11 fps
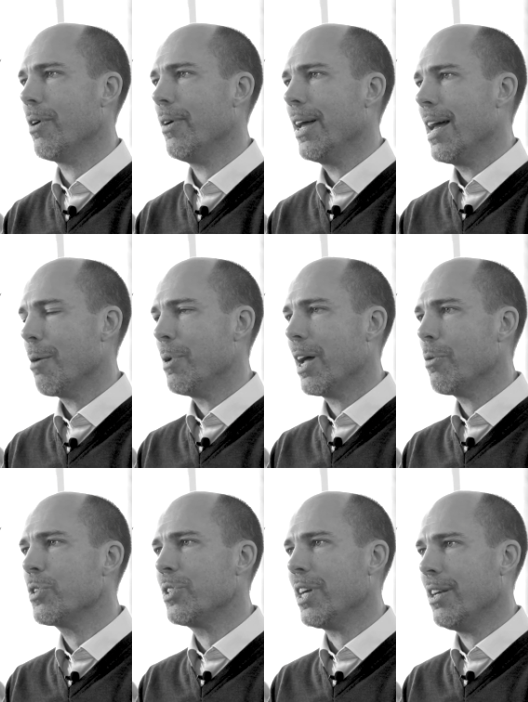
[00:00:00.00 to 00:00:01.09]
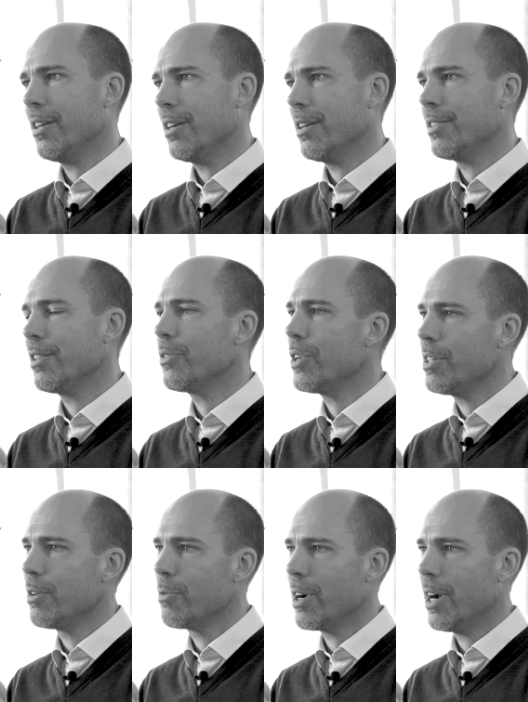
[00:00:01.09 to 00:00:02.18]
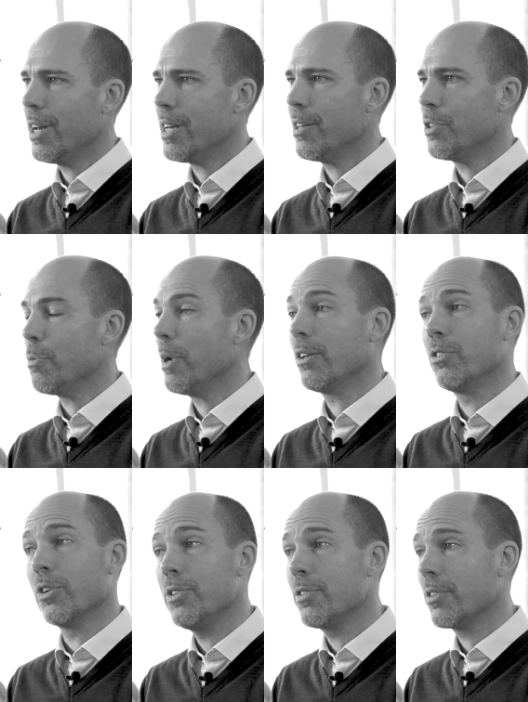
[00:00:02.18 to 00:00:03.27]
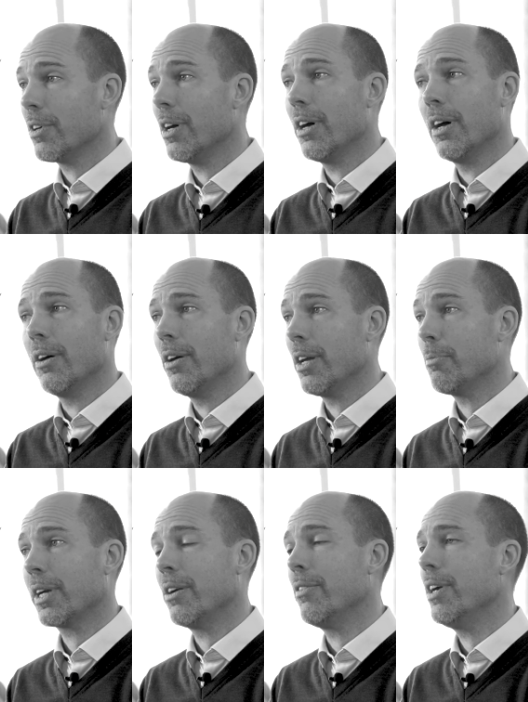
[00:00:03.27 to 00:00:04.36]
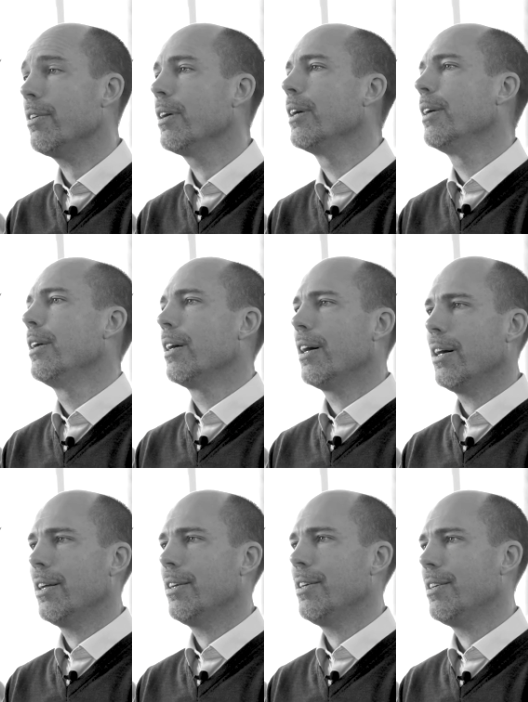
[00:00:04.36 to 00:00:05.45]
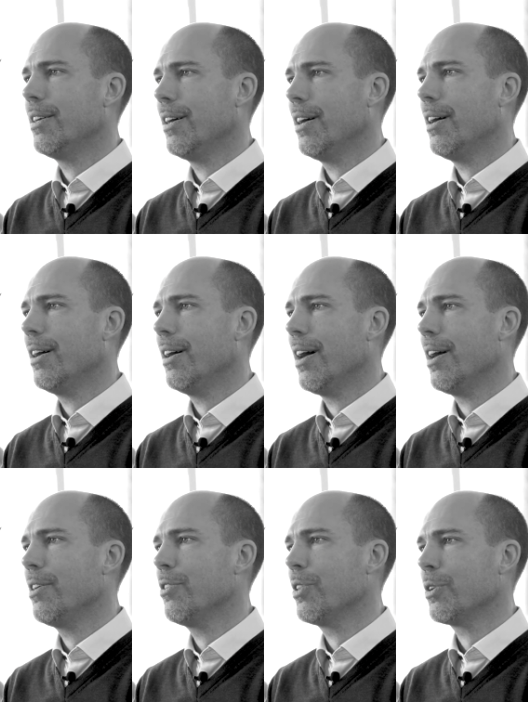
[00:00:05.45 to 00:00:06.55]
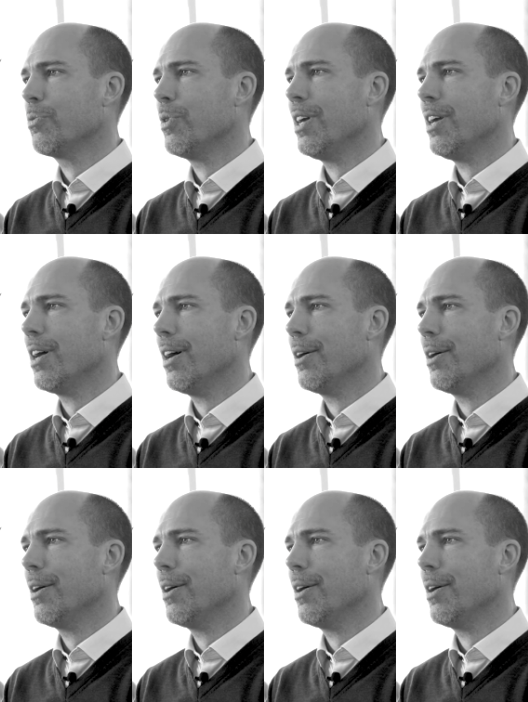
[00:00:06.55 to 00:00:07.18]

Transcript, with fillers: Uh, I mean, I was in a situation where I needed to make a choice uh, in my career, and I know that we